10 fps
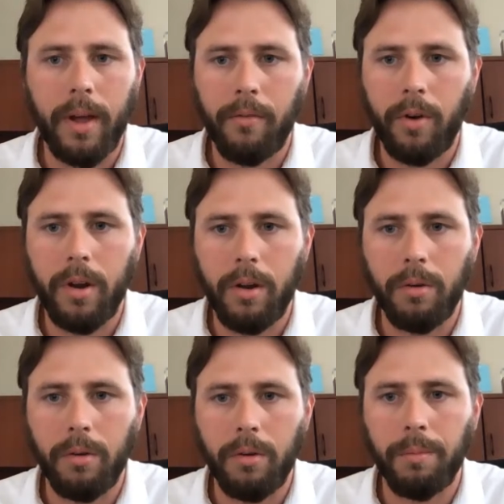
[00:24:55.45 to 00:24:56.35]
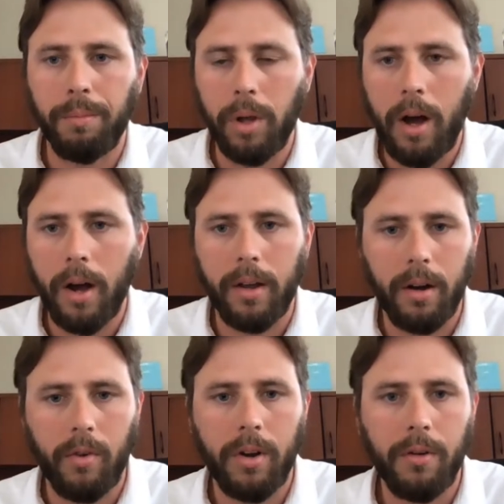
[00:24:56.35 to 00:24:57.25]
every new block and
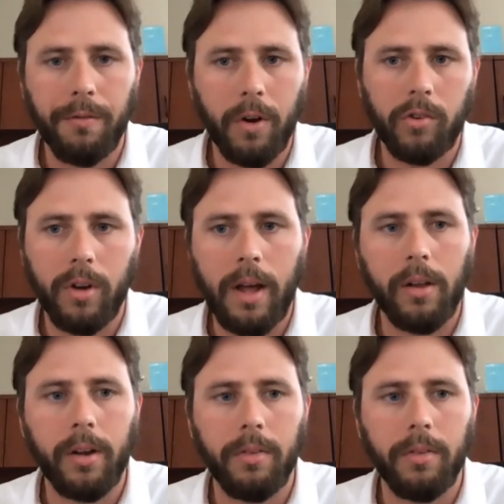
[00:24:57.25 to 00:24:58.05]
every new functionality